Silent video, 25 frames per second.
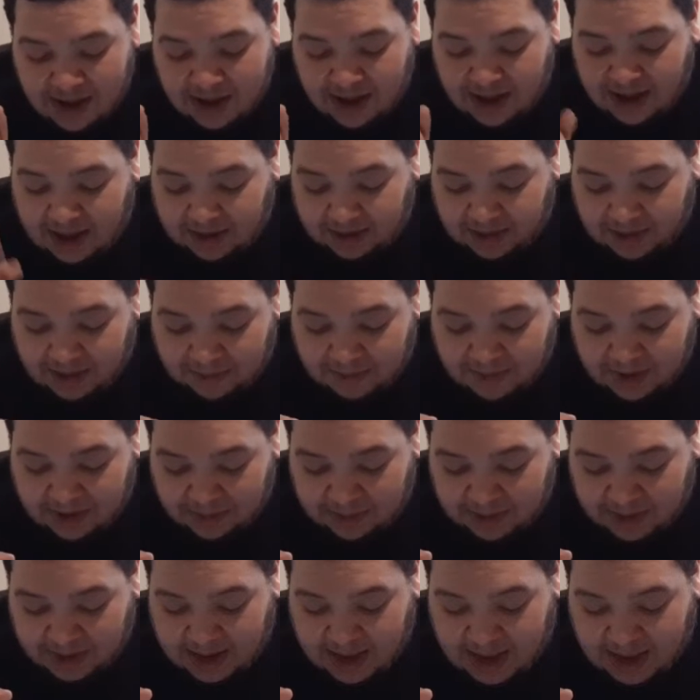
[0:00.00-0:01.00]
I loved
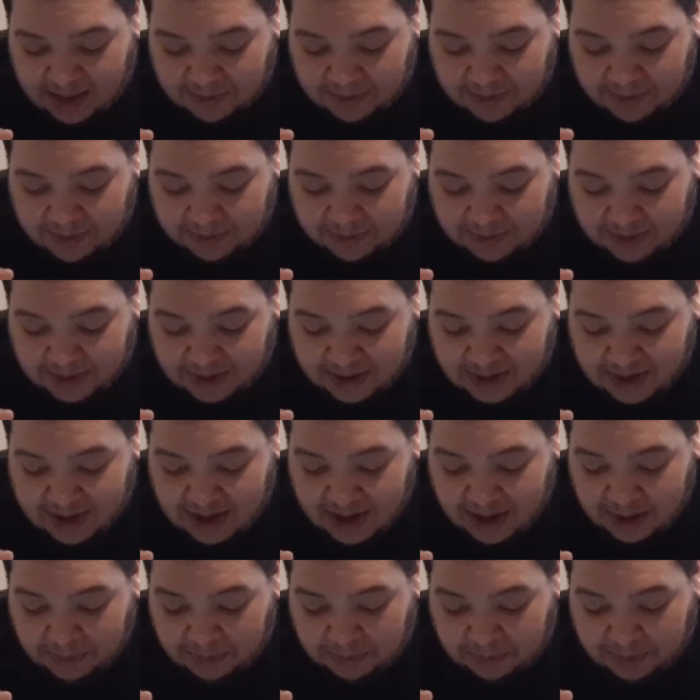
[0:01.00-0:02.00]
him in that movie.
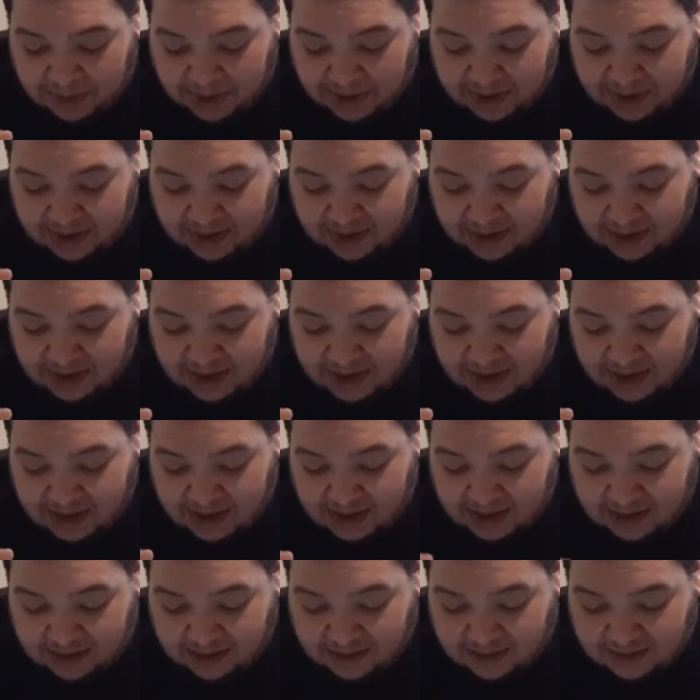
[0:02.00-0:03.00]
But
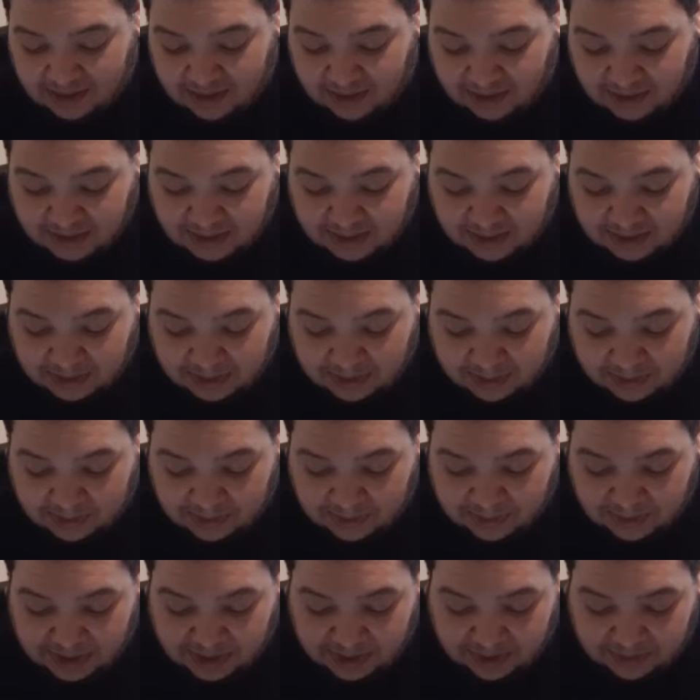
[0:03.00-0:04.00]
he is
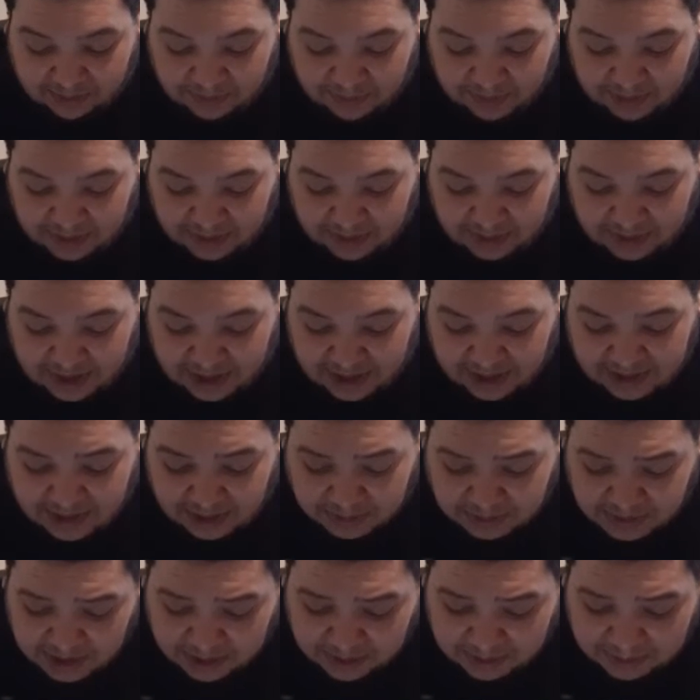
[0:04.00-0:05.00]
also in First Class. I'm
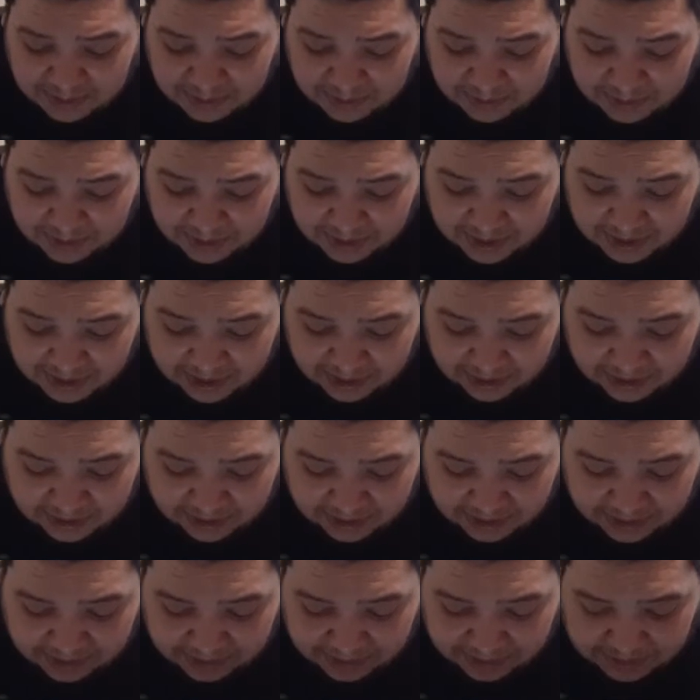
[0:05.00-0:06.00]
trying to remember what character
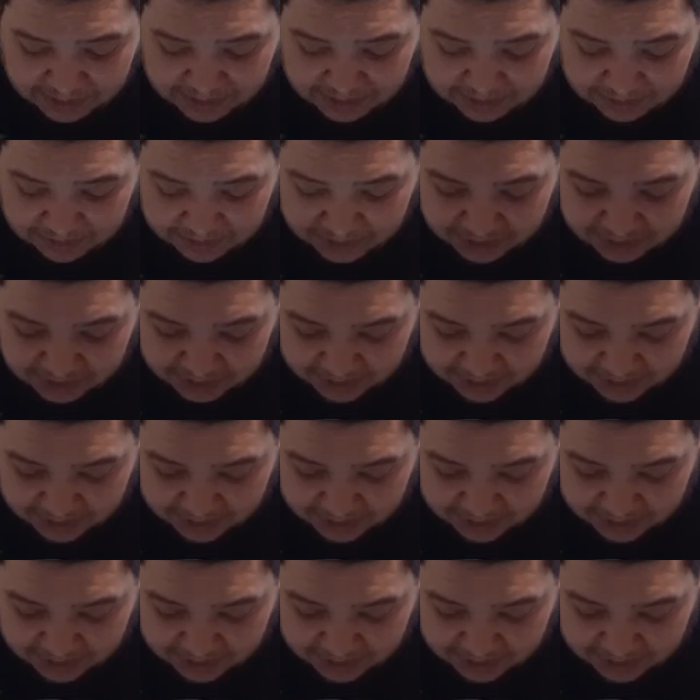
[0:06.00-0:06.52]
he was in First